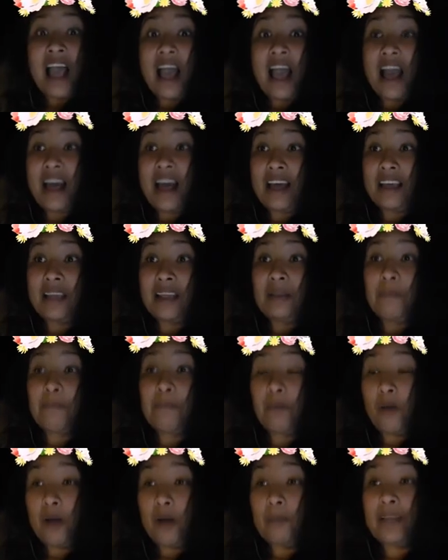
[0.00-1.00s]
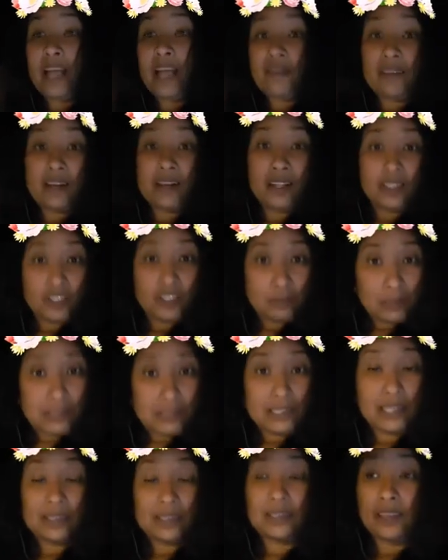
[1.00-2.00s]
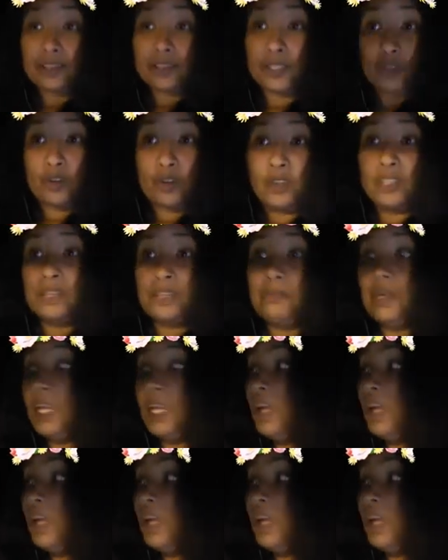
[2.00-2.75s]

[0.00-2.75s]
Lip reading: I probably have a little too much testosterone in me.